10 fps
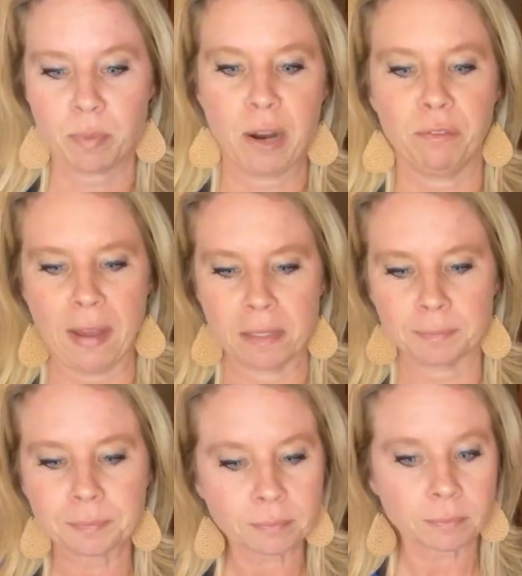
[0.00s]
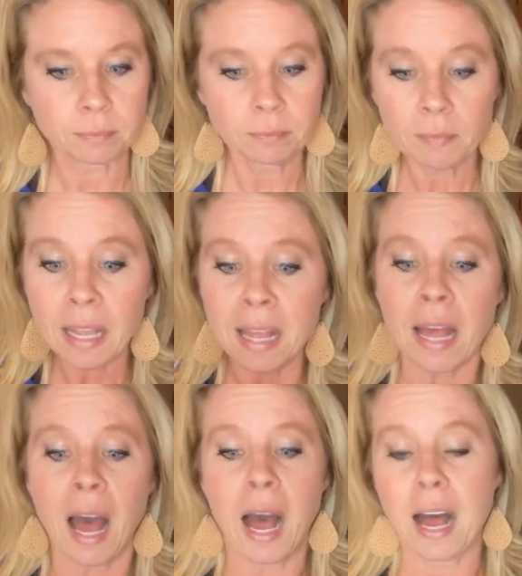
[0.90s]
fat.
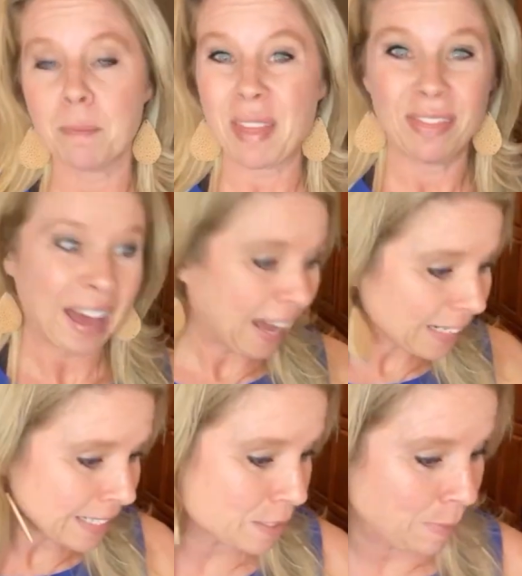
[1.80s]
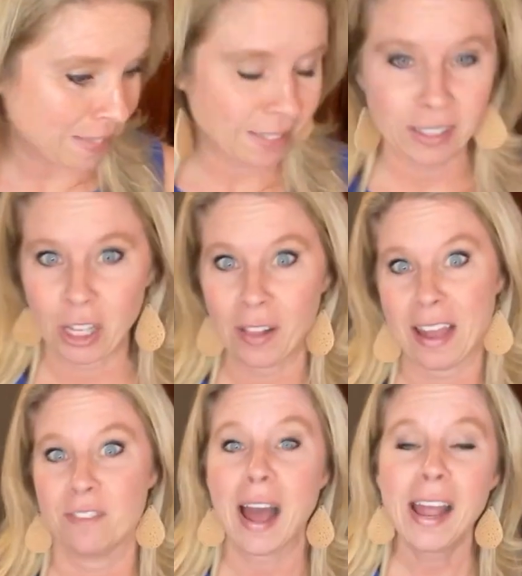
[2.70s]
That is basically all I have.
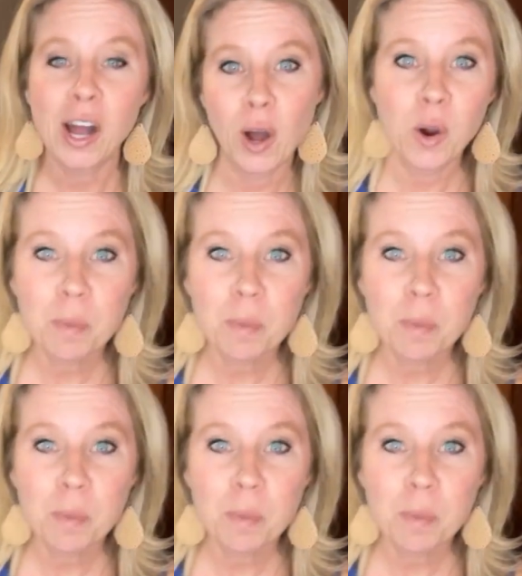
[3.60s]
I hope that